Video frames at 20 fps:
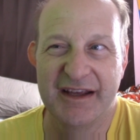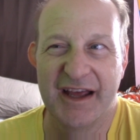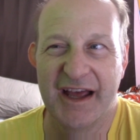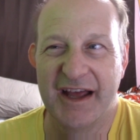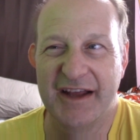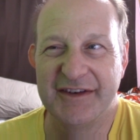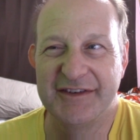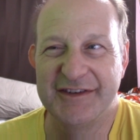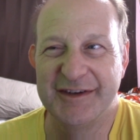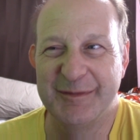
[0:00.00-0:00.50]

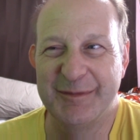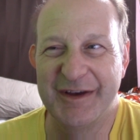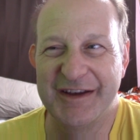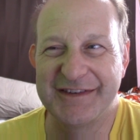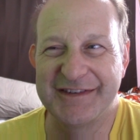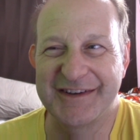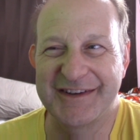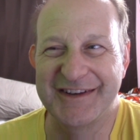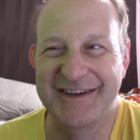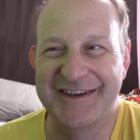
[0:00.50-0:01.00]
and she
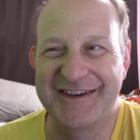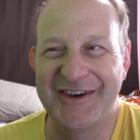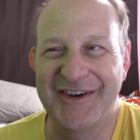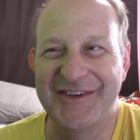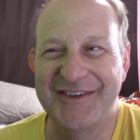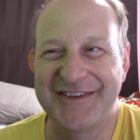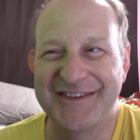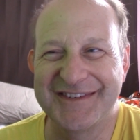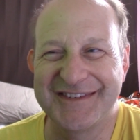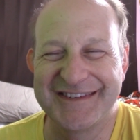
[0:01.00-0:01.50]
basically
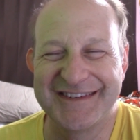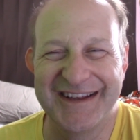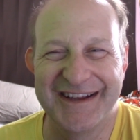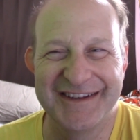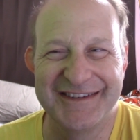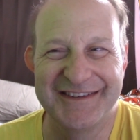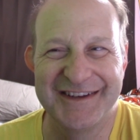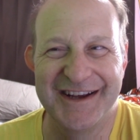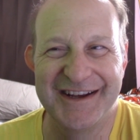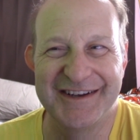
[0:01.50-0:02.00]
goes,
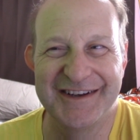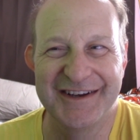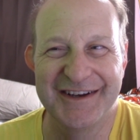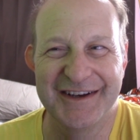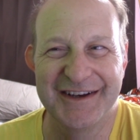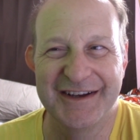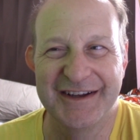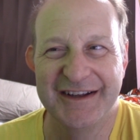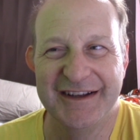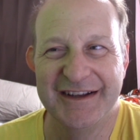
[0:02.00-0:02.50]
that
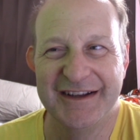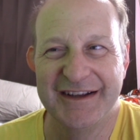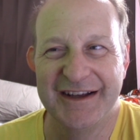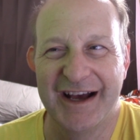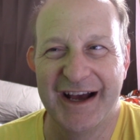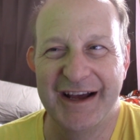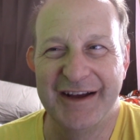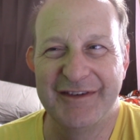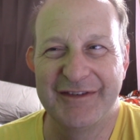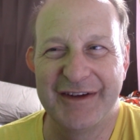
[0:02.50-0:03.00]
Data,
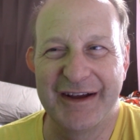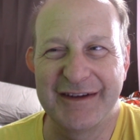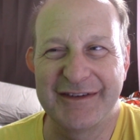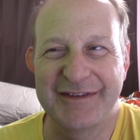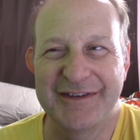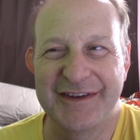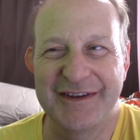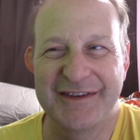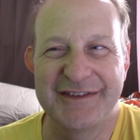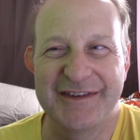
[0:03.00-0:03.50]
I have
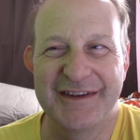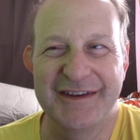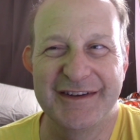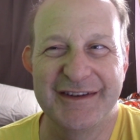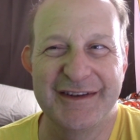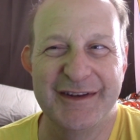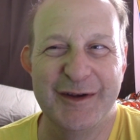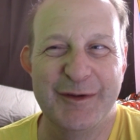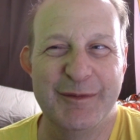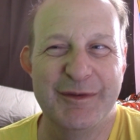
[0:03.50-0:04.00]
access to a
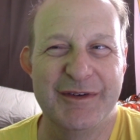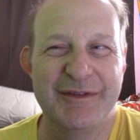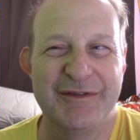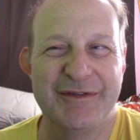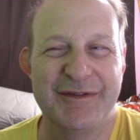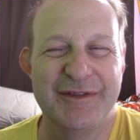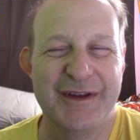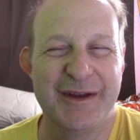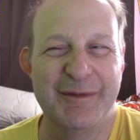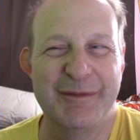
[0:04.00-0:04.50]
human
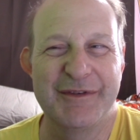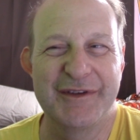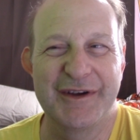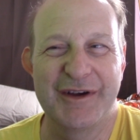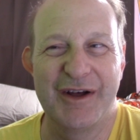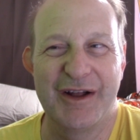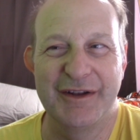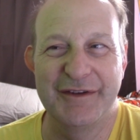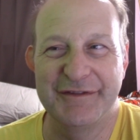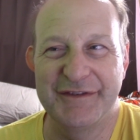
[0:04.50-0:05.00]
thing
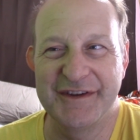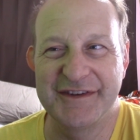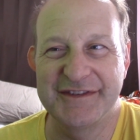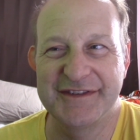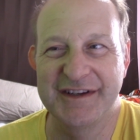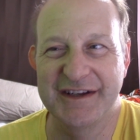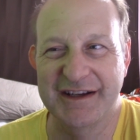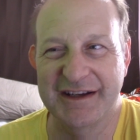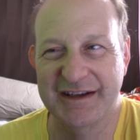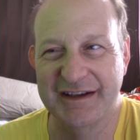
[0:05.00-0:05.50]
called
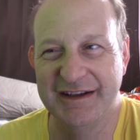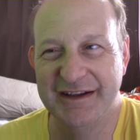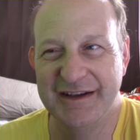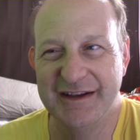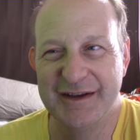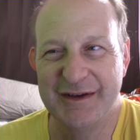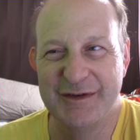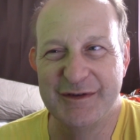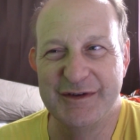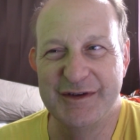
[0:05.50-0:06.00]
fisting.
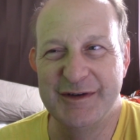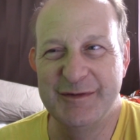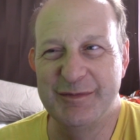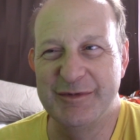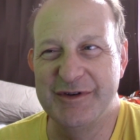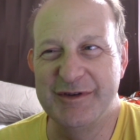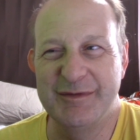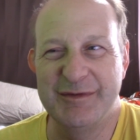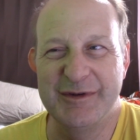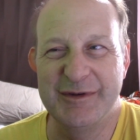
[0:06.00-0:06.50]

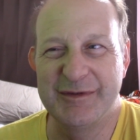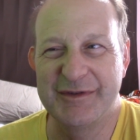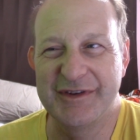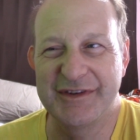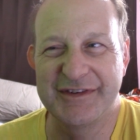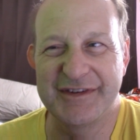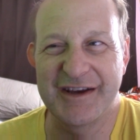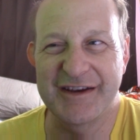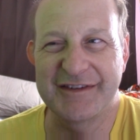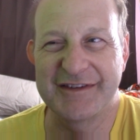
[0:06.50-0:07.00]
It's a
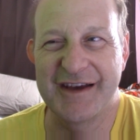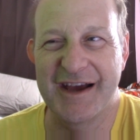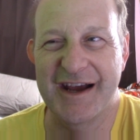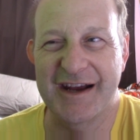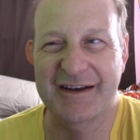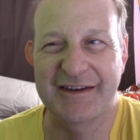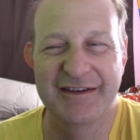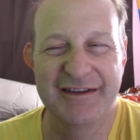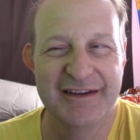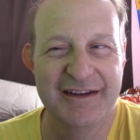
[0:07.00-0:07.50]
sex
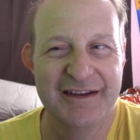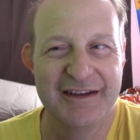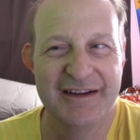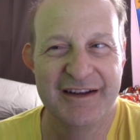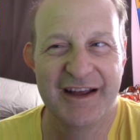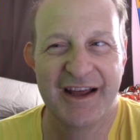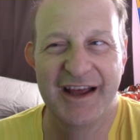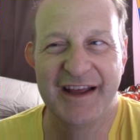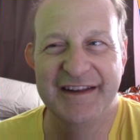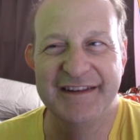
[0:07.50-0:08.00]
act.
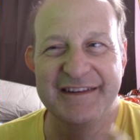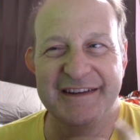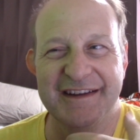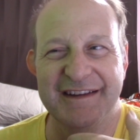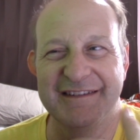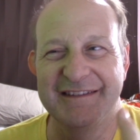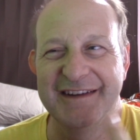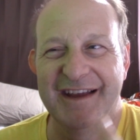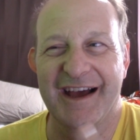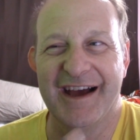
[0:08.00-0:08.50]
And
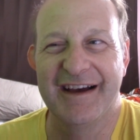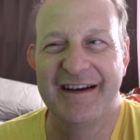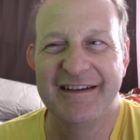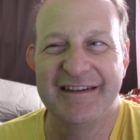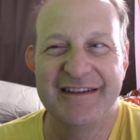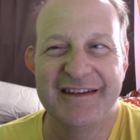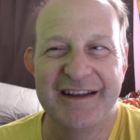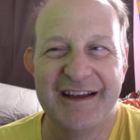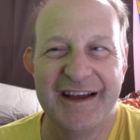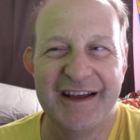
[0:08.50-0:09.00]
then, yeah,
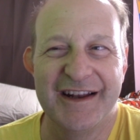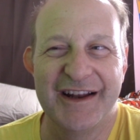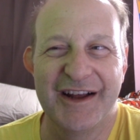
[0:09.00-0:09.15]
it